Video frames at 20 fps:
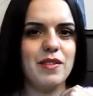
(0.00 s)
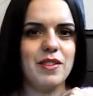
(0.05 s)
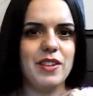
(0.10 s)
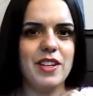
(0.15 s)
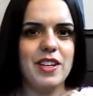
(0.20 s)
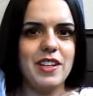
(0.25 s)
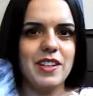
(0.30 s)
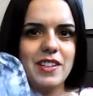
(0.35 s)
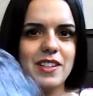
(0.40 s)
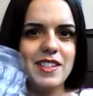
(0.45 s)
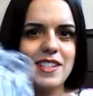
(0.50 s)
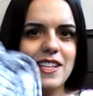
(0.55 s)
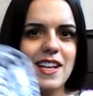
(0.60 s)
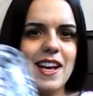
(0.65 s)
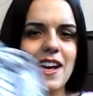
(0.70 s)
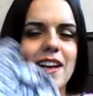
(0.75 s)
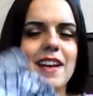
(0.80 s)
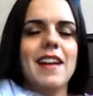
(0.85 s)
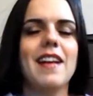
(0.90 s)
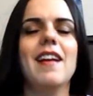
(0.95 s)
over here
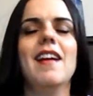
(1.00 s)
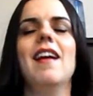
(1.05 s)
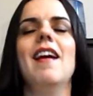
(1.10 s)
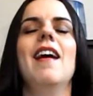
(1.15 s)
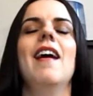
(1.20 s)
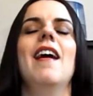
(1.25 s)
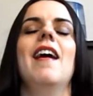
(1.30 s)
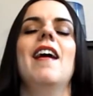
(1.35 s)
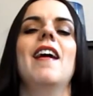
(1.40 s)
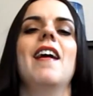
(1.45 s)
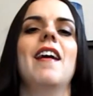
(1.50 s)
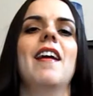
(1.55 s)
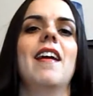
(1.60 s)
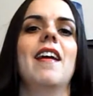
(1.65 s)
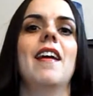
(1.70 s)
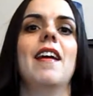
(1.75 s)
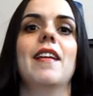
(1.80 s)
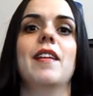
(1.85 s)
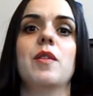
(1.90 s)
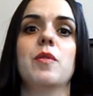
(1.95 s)
inside,
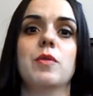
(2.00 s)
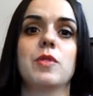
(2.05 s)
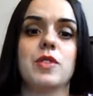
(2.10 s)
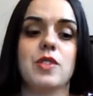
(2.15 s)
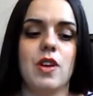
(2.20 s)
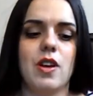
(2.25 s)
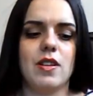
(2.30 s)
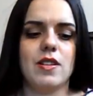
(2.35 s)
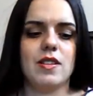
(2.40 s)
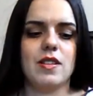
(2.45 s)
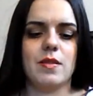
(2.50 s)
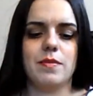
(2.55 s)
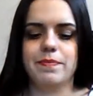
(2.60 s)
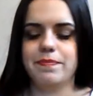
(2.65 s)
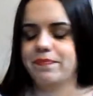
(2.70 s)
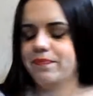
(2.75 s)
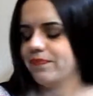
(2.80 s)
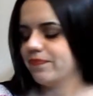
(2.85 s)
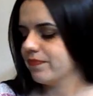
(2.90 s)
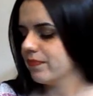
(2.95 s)
and it was awesome.